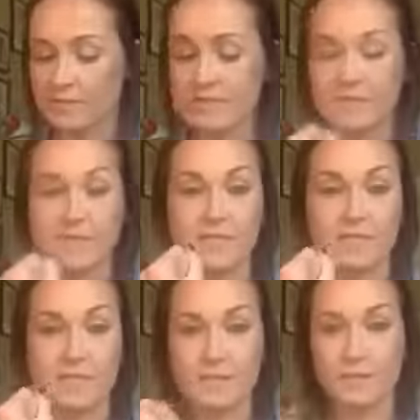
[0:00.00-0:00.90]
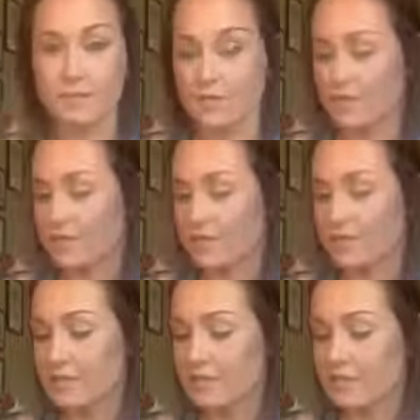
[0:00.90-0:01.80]
This is getting activated
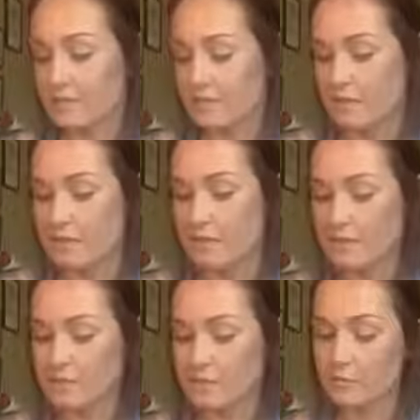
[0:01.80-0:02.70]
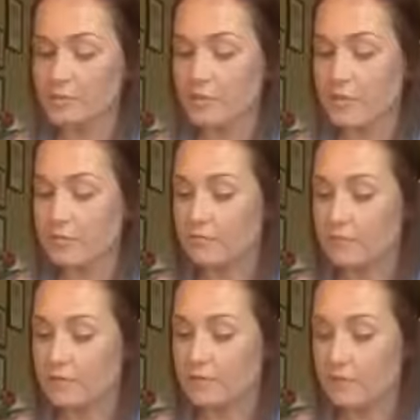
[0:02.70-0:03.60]
right here. I'm having the most
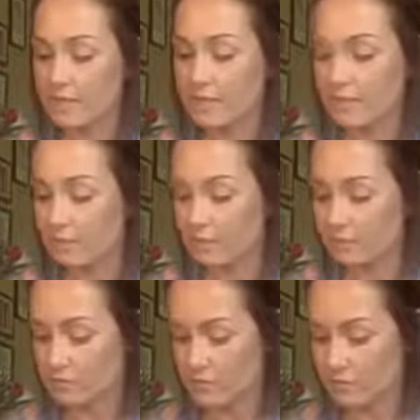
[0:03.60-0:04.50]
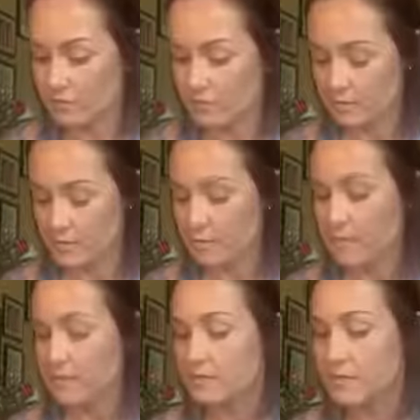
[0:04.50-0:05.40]
pain-free hand of all time.
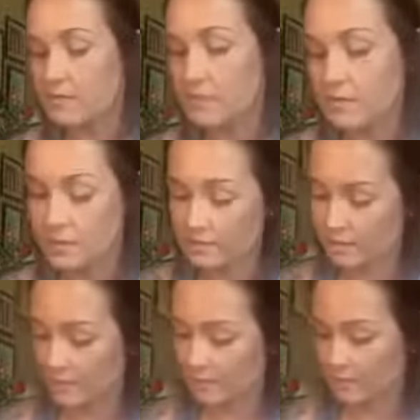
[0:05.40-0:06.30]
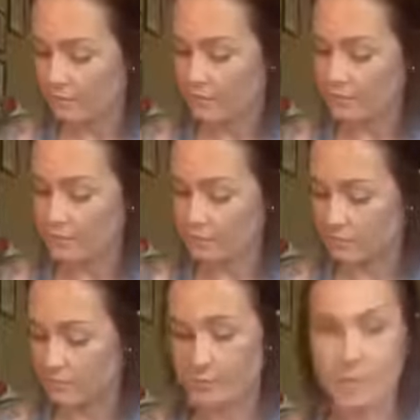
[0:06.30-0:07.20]
It's actually like taking my wrinkles
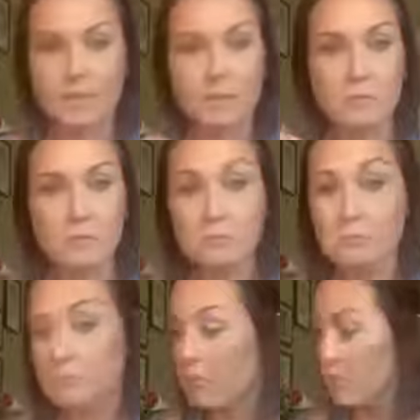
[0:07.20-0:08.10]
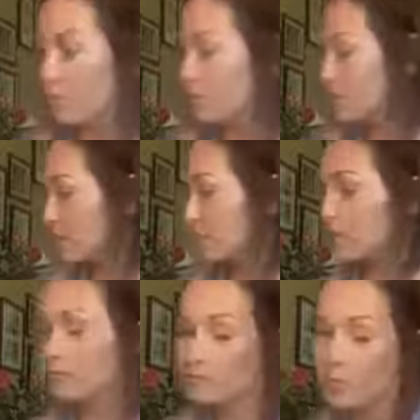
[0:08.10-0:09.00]
away on my hand. That's kind of
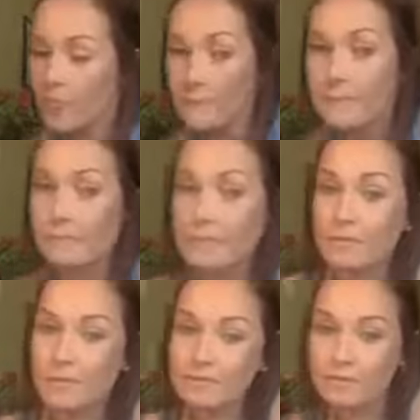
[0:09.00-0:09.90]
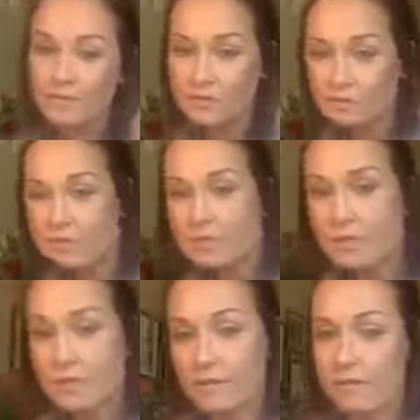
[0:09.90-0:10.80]
cool. Maybe it thinks my wrinkles
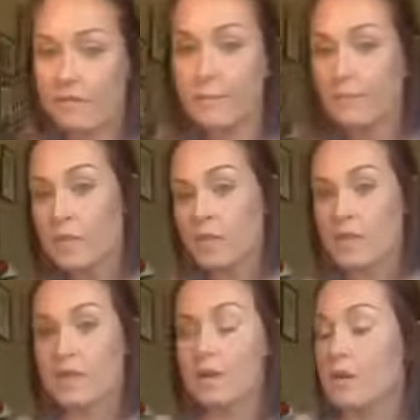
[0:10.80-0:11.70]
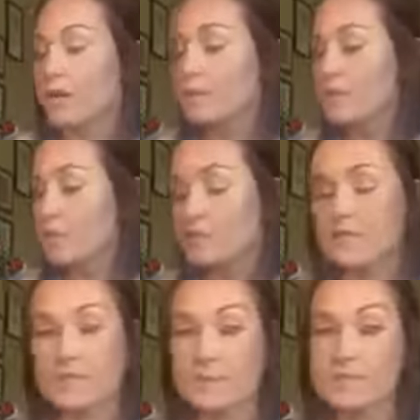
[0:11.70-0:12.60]
hurt. I don't know. All right, so let's
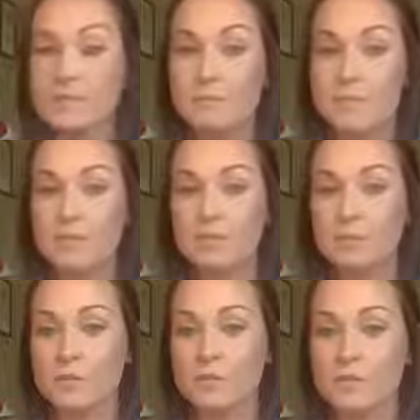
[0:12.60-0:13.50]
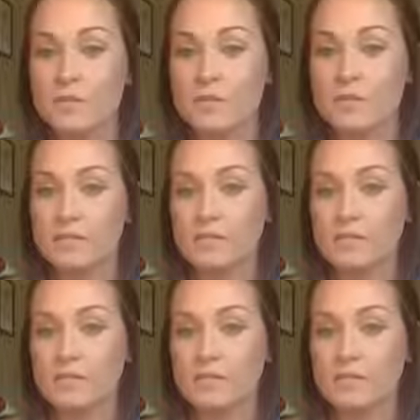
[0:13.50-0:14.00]
talk about CBD a little bit, you guys.